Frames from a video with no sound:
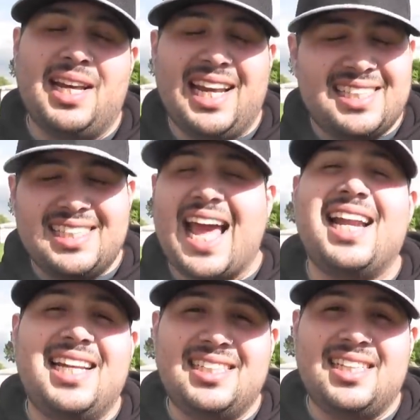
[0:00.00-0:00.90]
It's
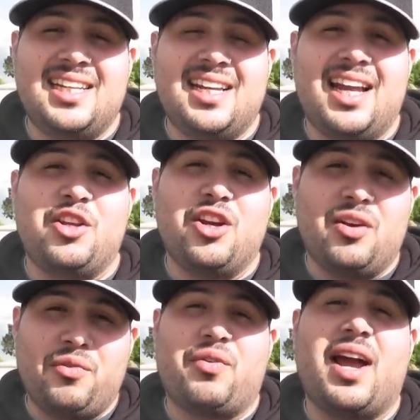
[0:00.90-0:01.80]
that easy, and you're
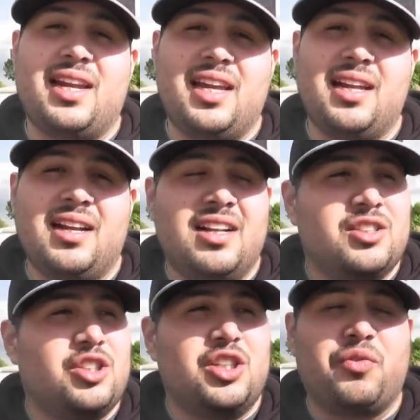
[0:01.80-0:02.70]
going to find it.
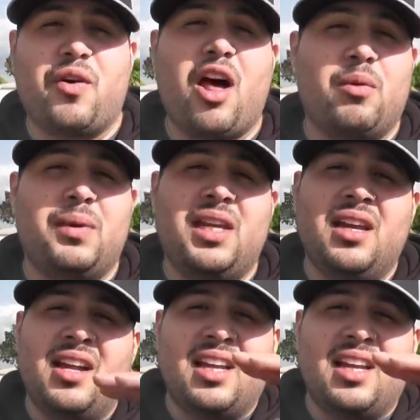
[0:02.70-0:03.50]
So just follow me.